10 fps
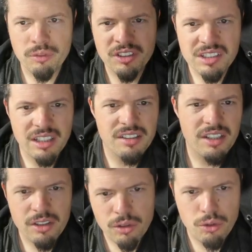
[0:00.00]

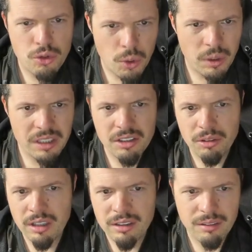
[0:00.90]
facility to do it.
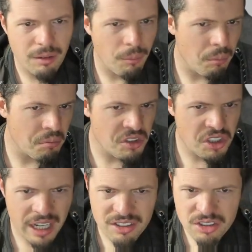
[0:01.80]
You can
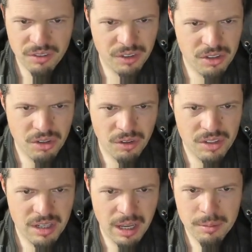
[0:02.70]
change different
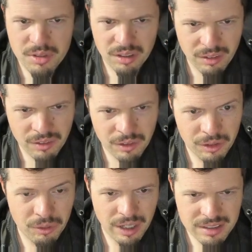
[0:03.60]
service names and the
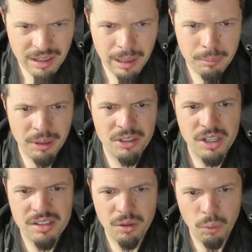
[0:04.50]
device IP
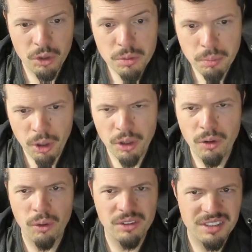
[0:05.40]
address and which
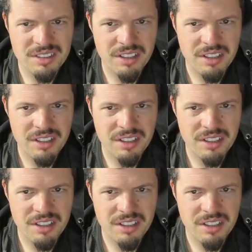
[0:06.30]
protocols,